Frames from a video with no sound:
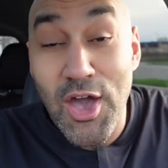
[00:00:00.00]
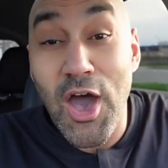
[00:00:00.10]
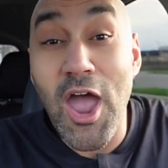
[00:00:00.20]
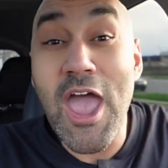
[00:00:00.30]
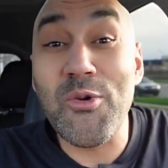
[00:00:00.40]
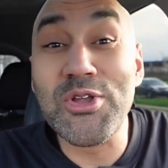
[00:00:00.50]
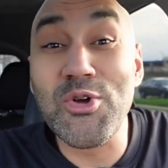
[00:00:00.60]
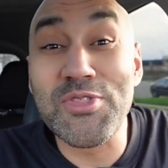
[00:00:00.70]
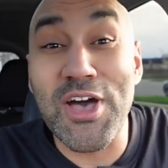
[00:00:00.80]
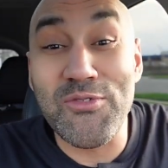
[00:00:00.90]
All right, we're
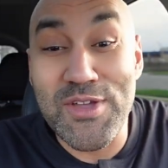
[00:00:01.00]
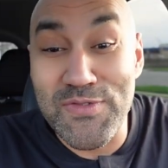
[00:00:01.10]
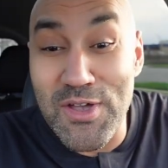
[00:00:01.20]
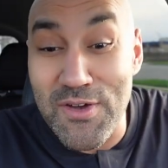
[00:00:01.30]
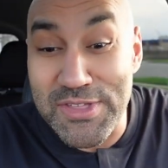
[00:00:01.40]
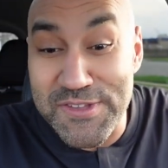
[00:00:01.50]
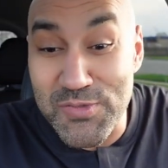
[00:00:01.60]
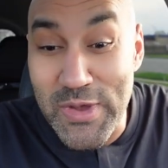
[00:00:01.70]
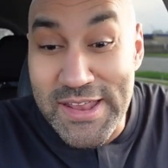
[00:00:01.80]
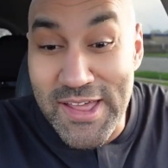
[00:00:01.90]
doing the review of the
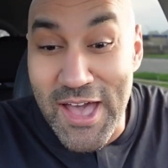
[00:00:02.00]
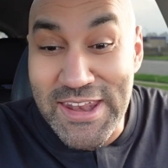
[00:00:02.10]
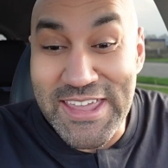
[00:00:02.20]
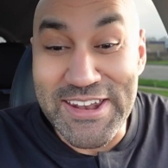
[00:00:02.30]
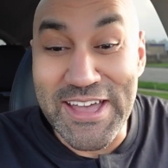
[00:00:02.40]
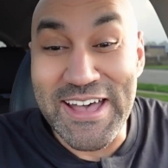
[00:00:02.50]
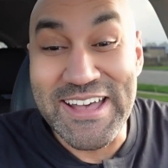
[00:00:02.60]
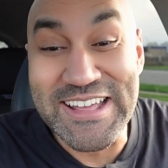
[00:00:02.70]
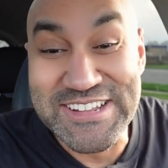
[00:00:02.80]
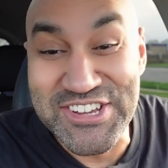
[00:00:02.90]
sweet onion
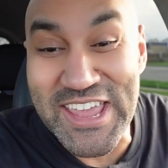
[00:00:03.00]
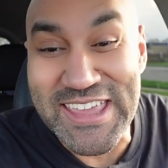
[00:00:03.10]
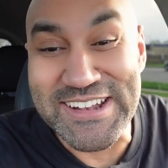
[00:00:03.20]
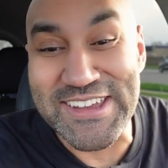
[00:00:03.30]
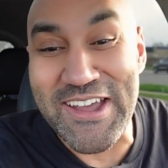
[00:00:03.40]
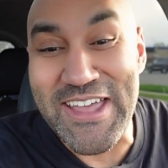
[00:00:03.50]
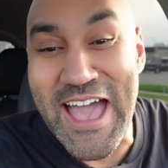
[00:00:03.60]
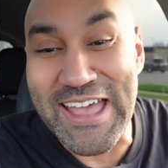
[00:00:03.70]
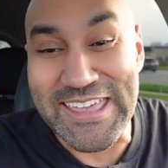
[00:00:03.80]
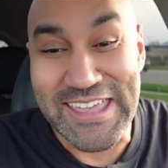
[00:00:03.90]
chicken
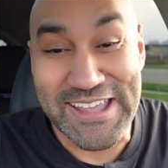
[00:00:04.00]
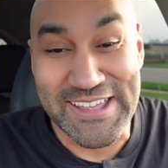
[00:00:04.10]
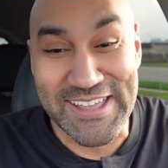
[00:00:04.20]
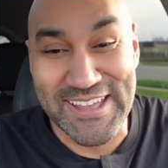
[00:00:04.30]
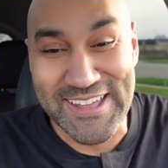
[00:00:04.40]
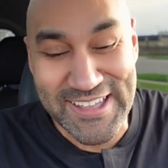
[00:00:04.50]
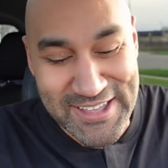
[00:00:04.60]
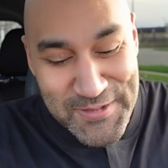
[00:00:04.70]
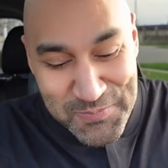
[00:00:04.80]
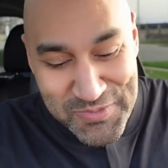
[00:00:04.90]
teriyaki.
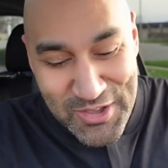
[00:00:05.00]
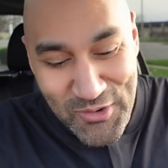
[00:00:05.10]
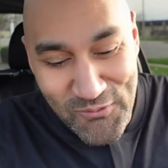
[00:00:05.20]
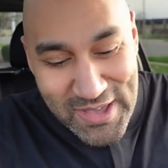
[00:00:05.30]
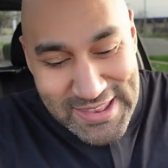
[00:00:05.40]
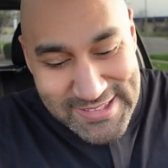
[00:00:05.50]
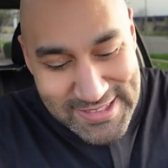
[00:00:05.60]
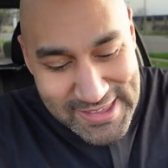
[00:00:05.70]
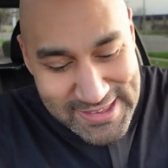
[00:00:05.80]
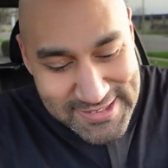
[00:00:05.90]
What is
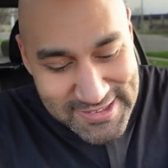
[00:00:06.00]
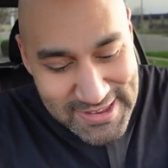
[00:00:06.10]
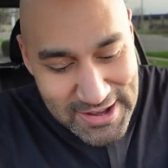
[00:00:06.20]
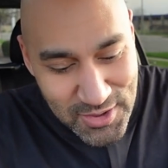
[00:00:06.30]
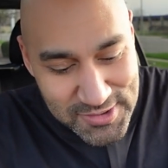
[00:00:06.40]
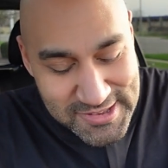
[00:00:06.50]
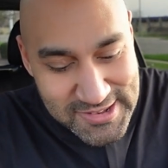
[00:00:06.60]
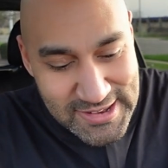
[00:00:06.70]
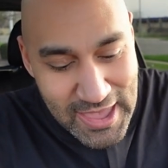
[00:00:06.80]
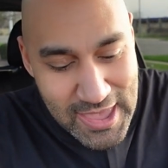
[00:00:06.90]
this? This ain't no
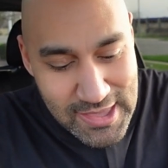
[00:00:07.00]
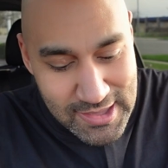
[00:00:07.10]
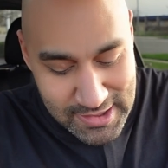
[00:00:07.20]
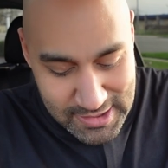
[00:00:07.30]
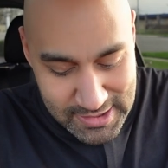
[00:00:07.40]
steak.